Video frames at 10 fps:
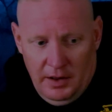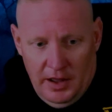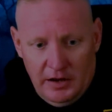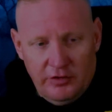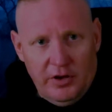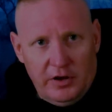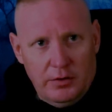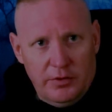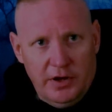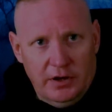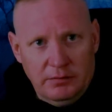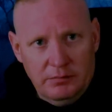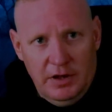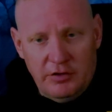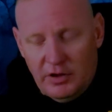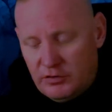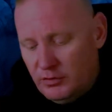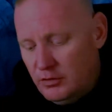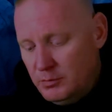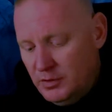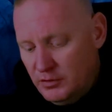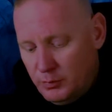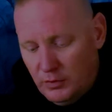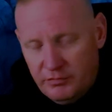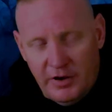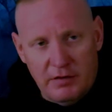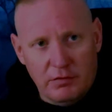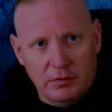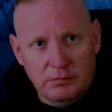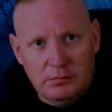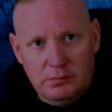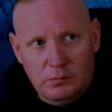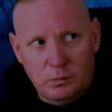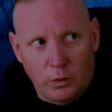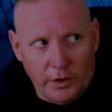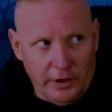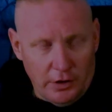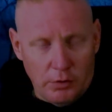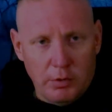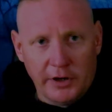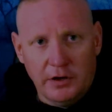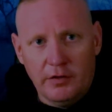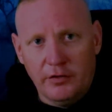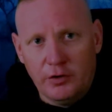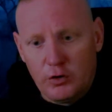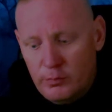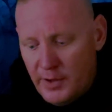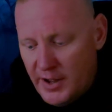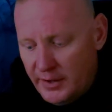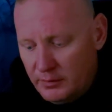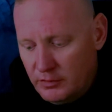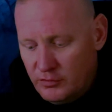And he's like, okay. And he's like, so do me this one favor. We're going to go bring another girl back.